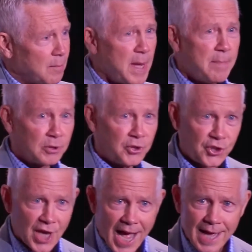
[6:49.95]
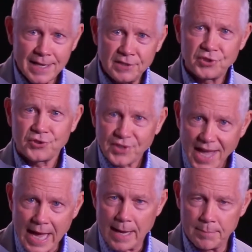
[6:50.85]
People shot and
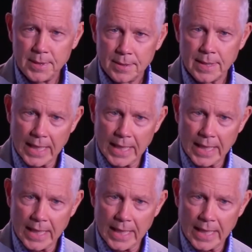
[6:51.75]
stabbed